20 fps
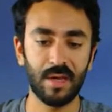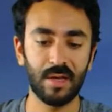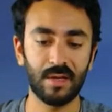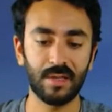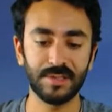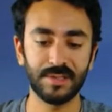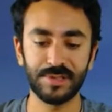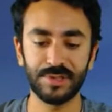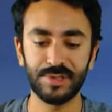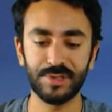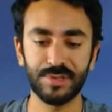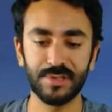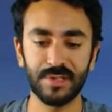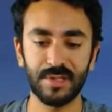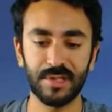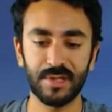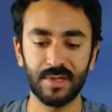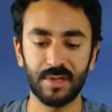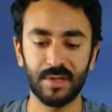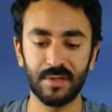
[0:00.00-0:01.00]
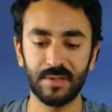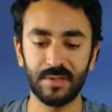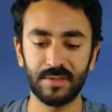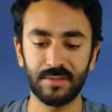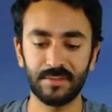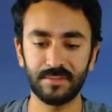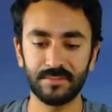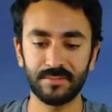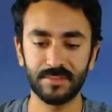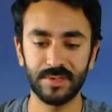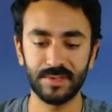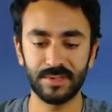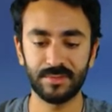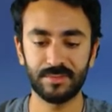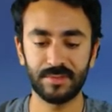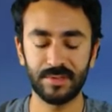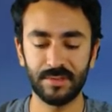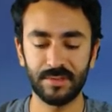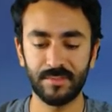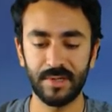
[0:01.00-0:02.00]
And let's choose any color.
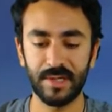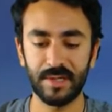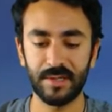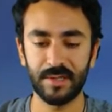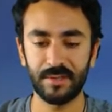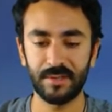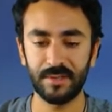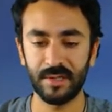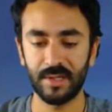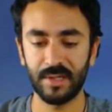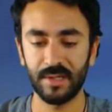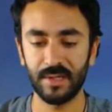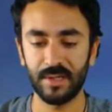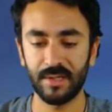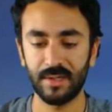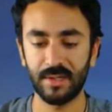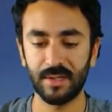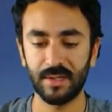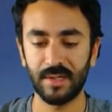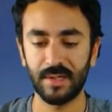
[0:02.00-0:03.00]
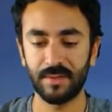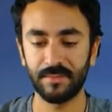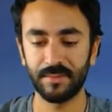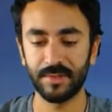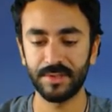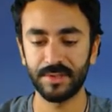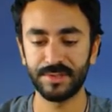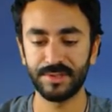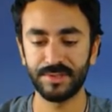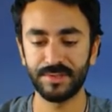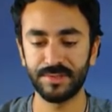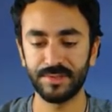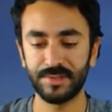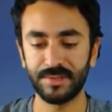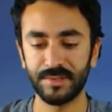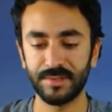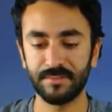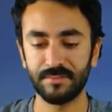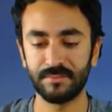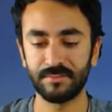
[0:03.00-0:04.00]
Doesn't really matter. I'm gonna
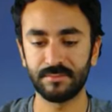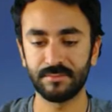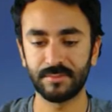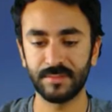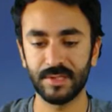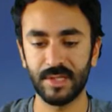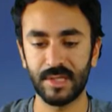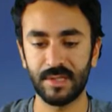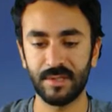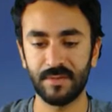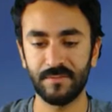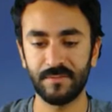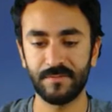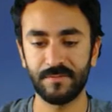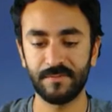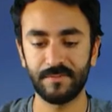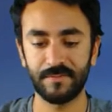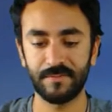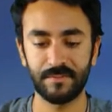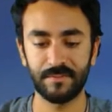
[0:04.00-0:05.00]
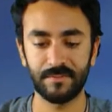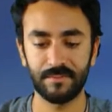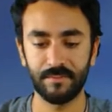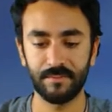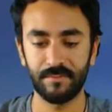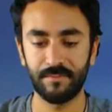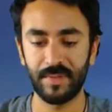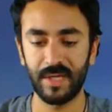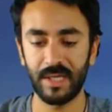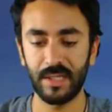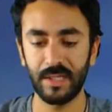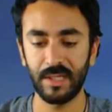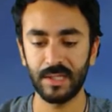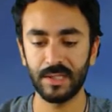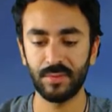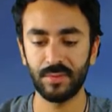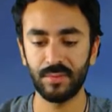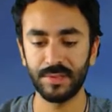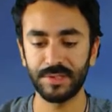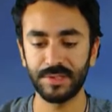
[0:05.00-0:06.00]
choose some kind of
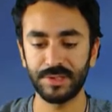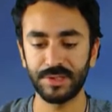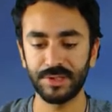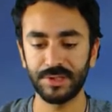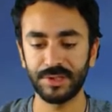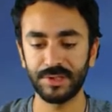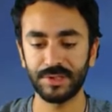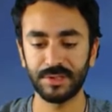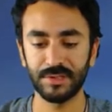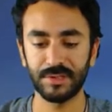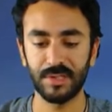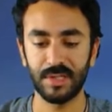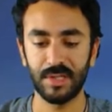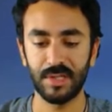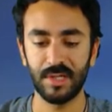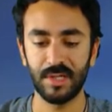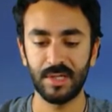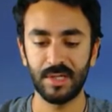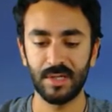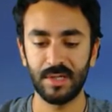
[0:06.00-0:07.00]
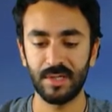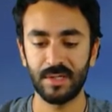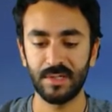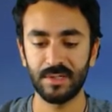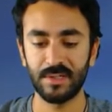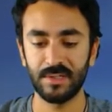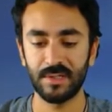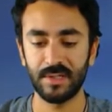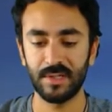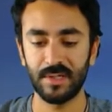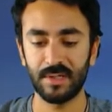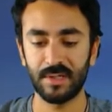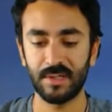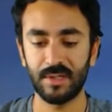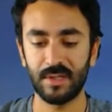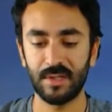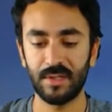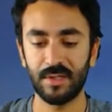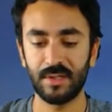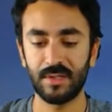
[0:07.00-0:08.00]
pinkish
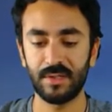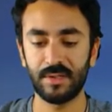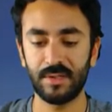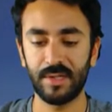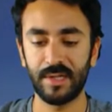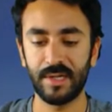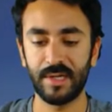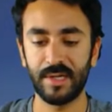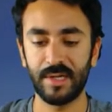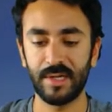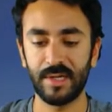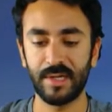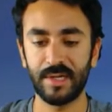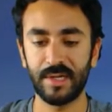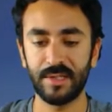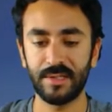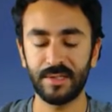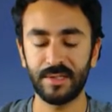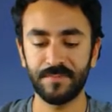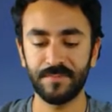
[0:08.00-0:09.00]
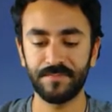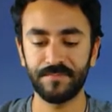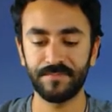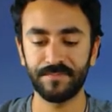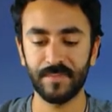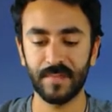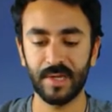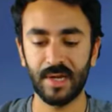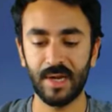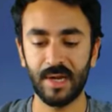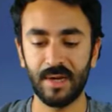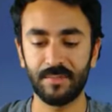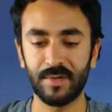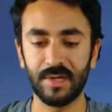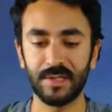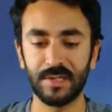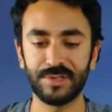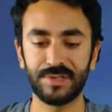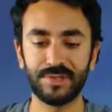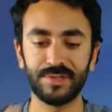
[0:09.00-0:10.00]
color, and
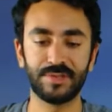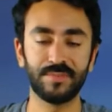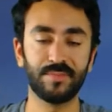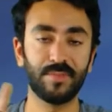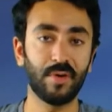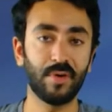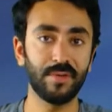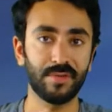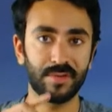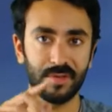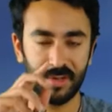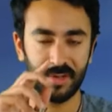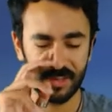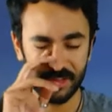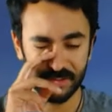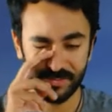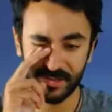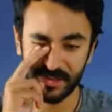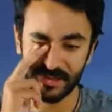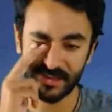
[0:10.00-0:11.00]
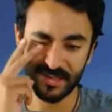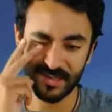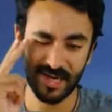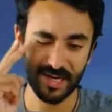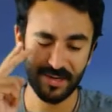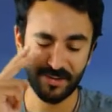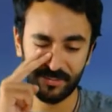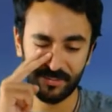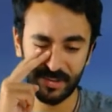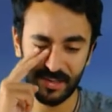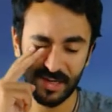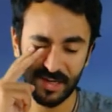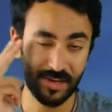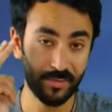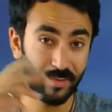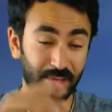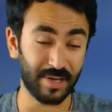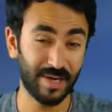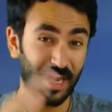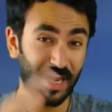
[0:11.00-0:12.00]
I'm gonna choose both colors because I don't
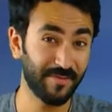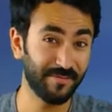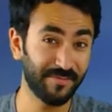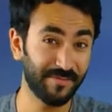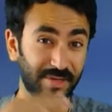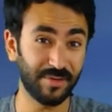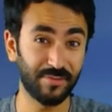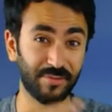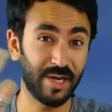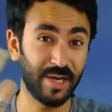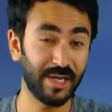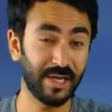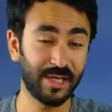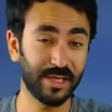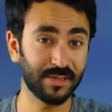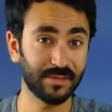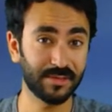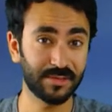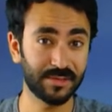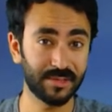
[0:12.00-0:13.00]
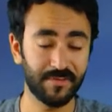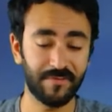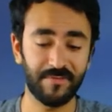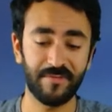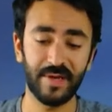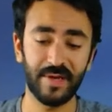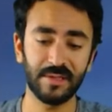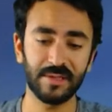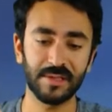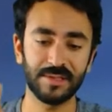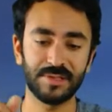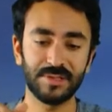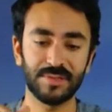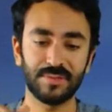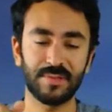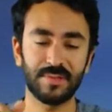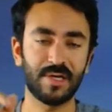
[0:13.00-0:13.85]
really want to have the gradient effect.